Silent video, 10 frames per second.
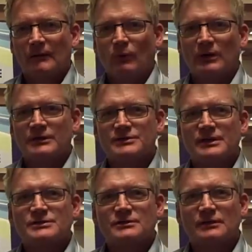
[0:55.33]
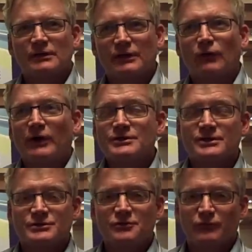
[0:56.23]
Well, it's, it's the
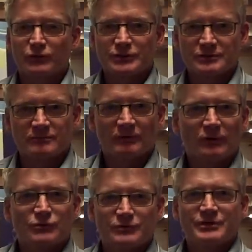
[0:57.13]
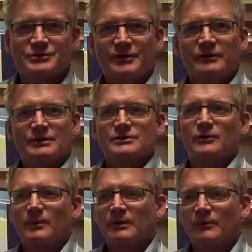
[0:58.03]
location is new for us also this year. So
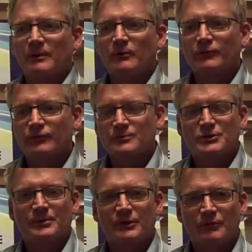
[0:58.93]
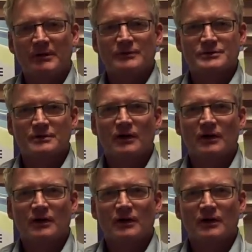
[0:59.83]
uh, we moved from Germany to Paris